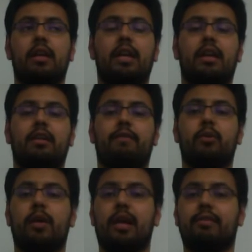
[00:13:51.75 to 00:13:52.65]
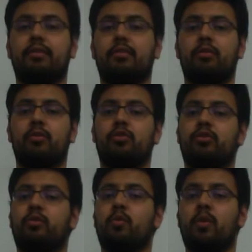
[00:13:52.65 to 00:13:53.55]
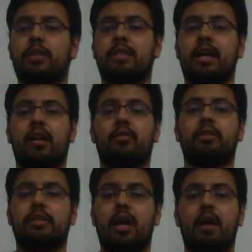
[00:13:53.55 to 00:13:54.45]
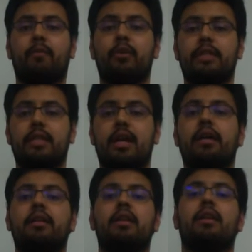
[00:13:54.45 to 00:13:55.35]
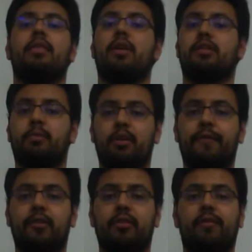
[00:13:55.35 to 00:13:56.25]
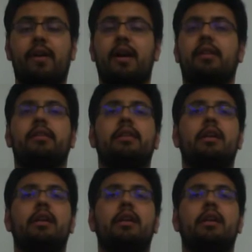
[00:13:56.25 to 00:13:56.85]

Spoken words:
And if you have to do just 1 cycle, stop, reset, that's perfectly fine.